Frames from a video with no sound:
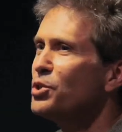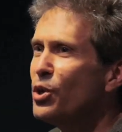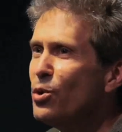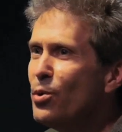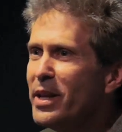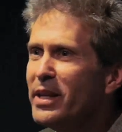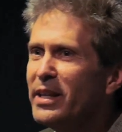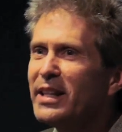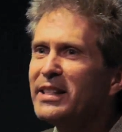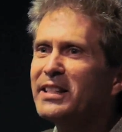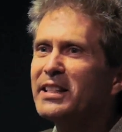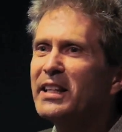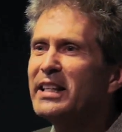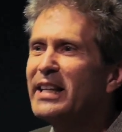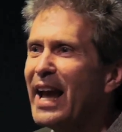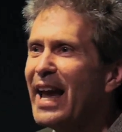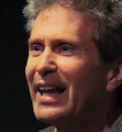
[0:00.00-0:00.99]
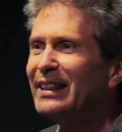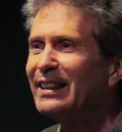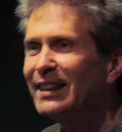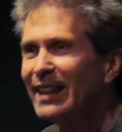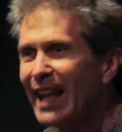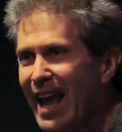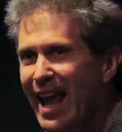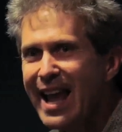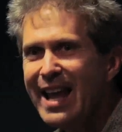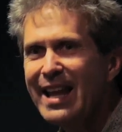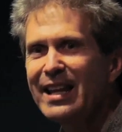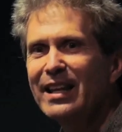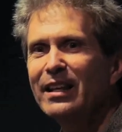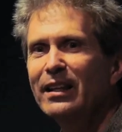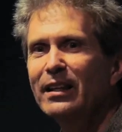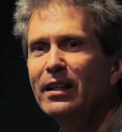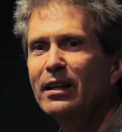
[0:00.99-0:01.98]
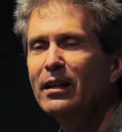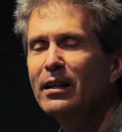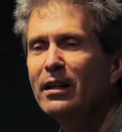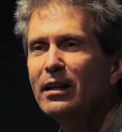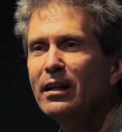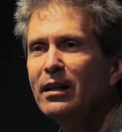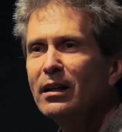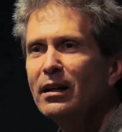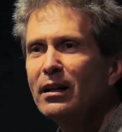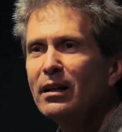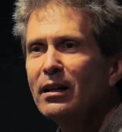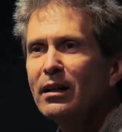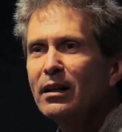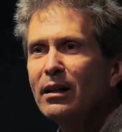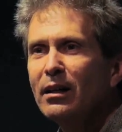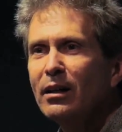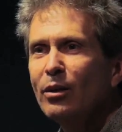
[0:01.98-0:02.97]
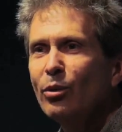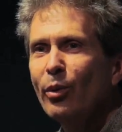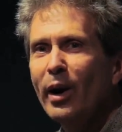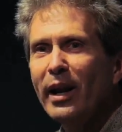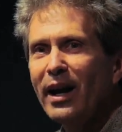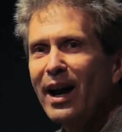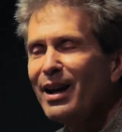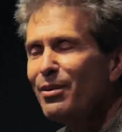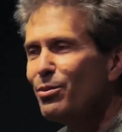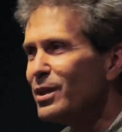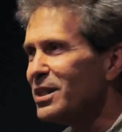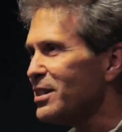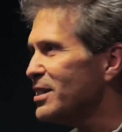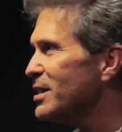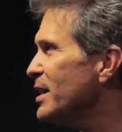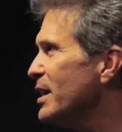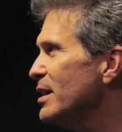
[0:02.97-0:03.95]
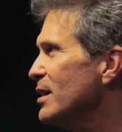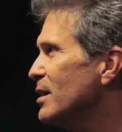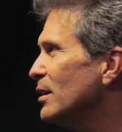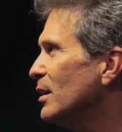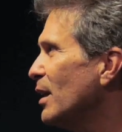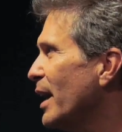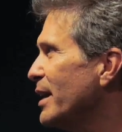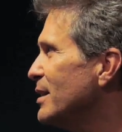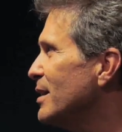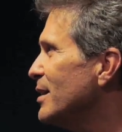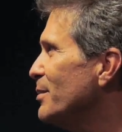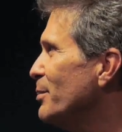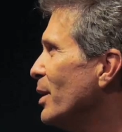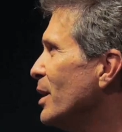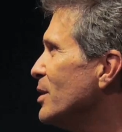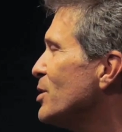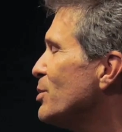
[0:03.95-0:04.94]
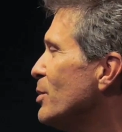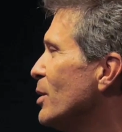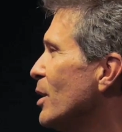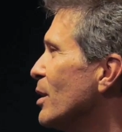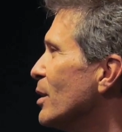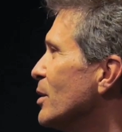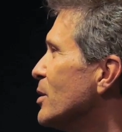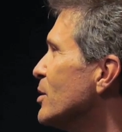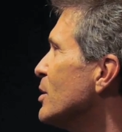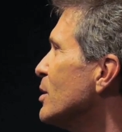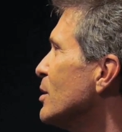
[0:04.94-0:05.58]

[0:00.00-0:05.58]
doing it to get laid. When I was single, I did much worse.